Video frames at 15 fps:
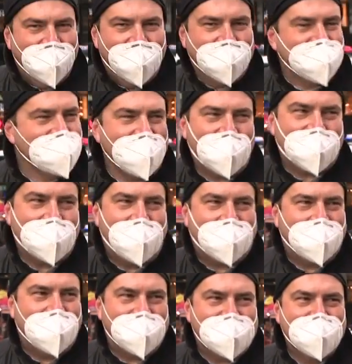It sucked like there
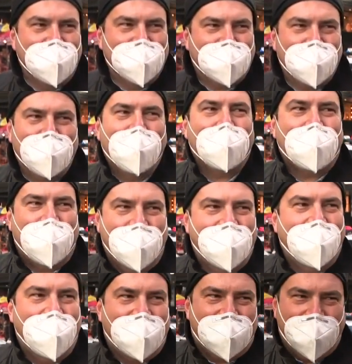is no tomorrow, and we
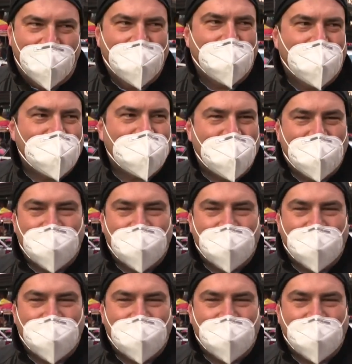are ready to say